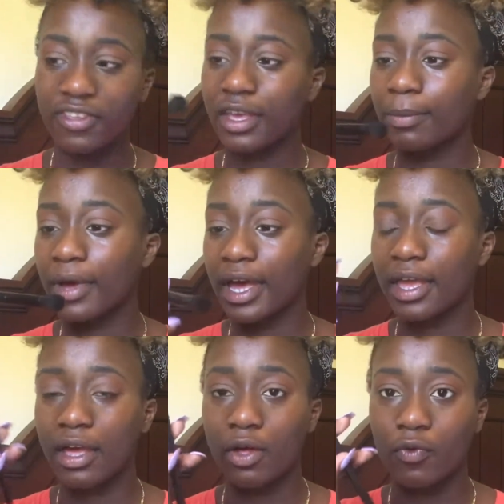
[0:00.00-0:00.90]
take my
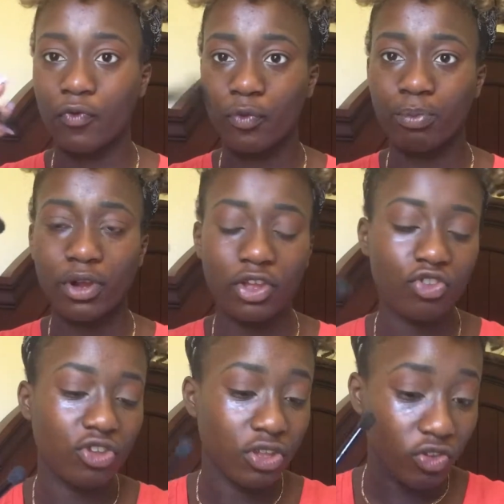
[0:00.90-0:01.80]
e.l.f.
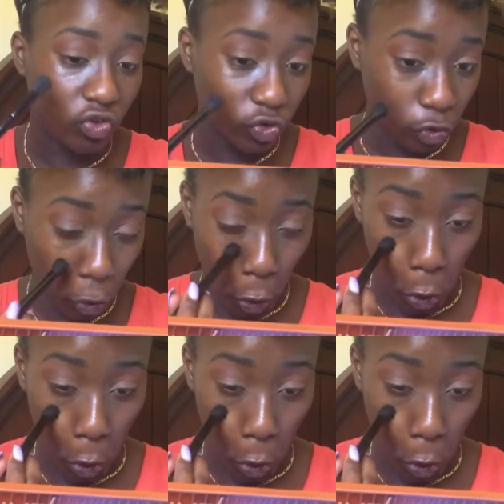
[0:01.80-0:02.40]
brush and just.